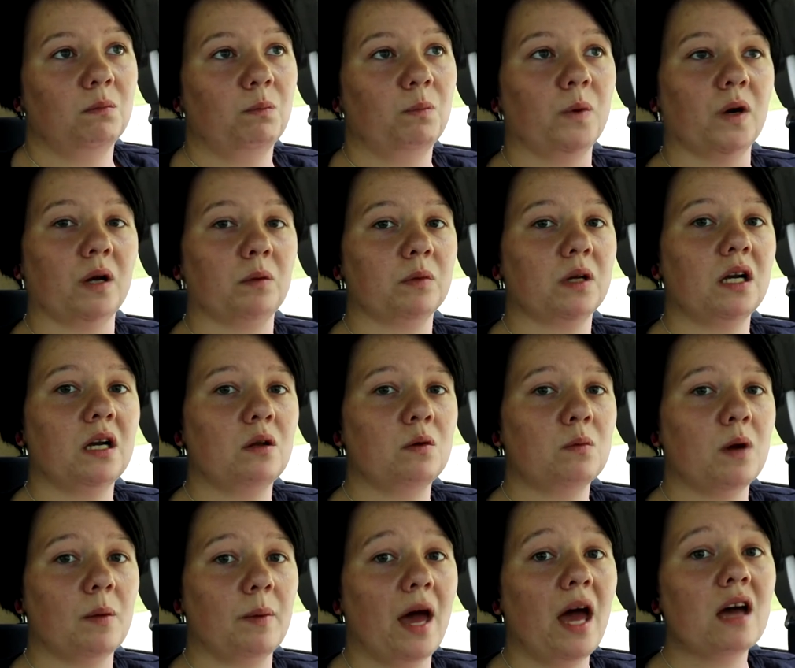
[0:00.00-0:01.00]
But I'm gonna do
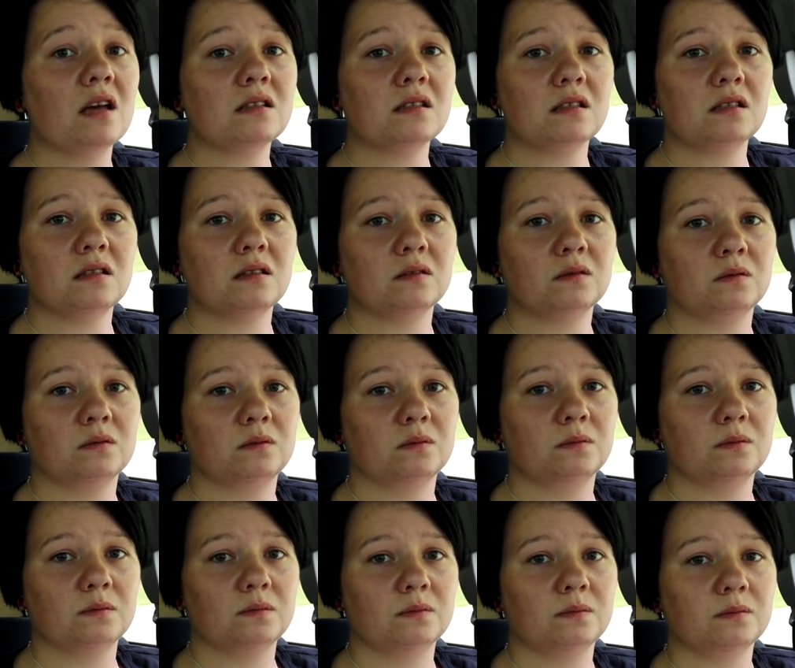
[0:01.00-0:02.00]
my best.
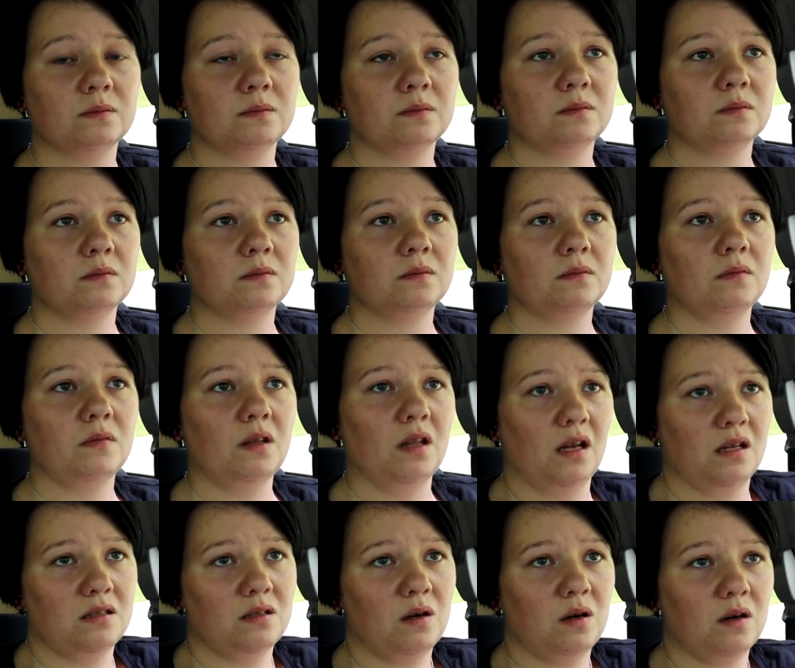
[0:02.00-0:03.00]
And
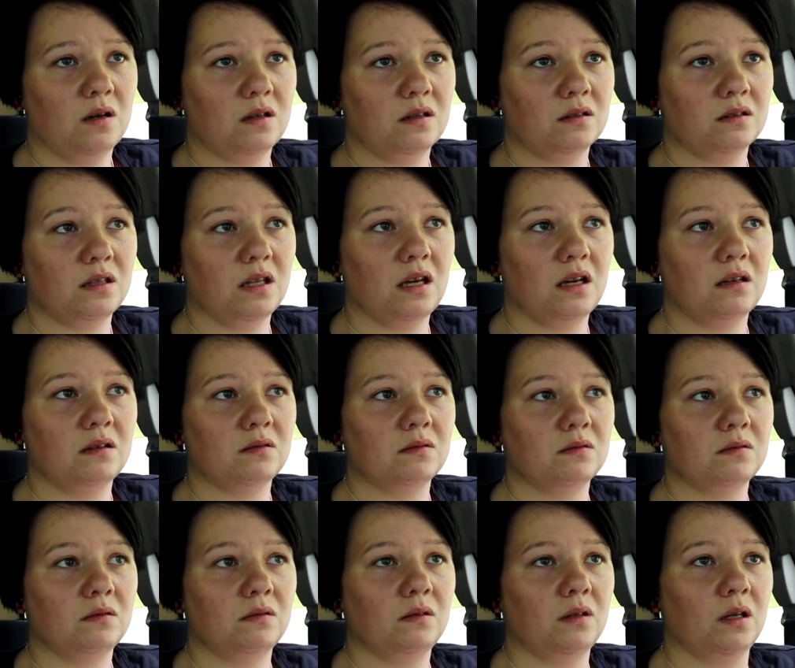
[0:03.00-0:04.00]
that's all that,
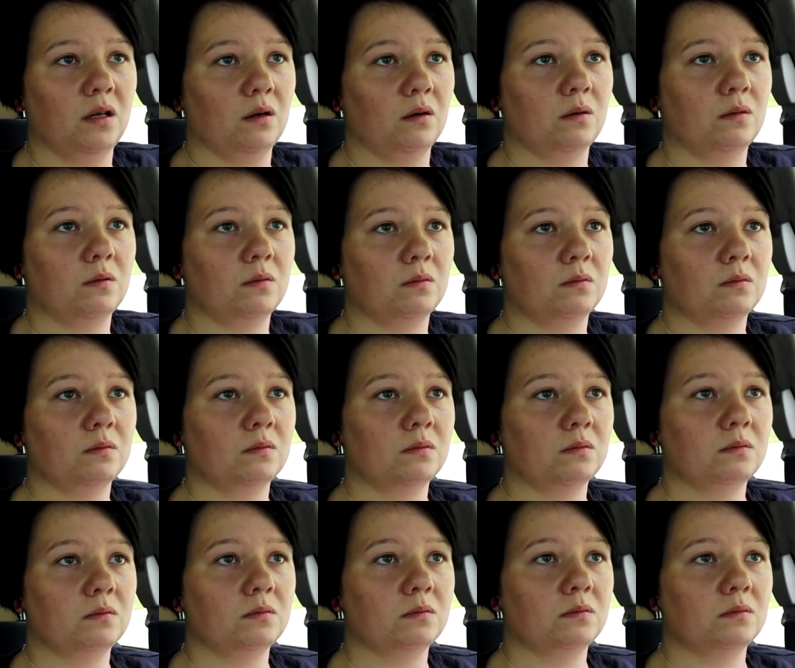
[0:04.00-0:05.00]
you know,
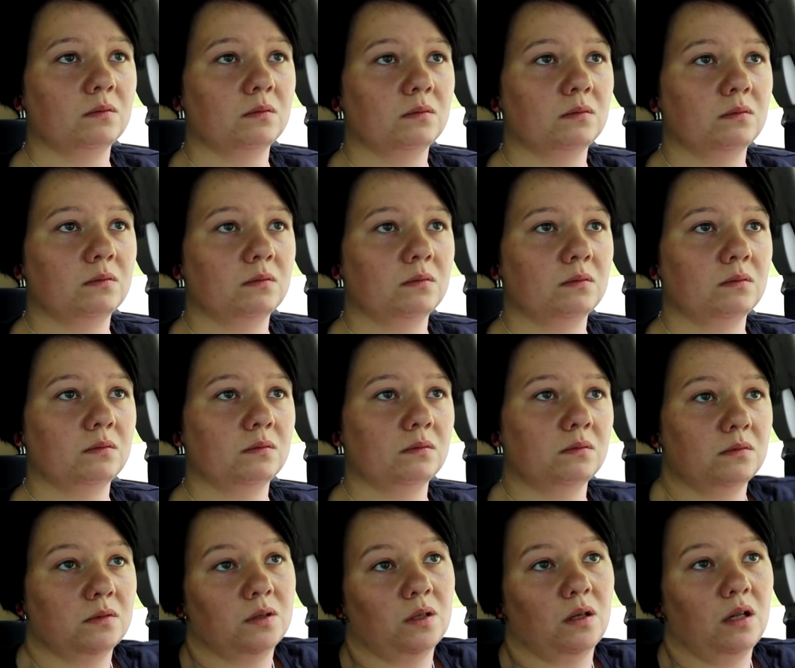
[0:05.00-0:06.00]

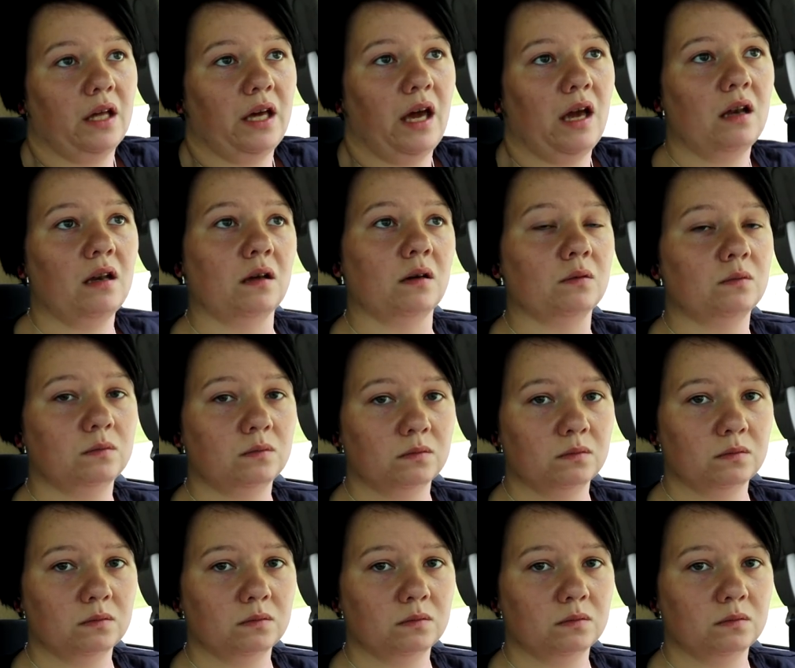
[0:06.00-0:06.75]
it's all I can do.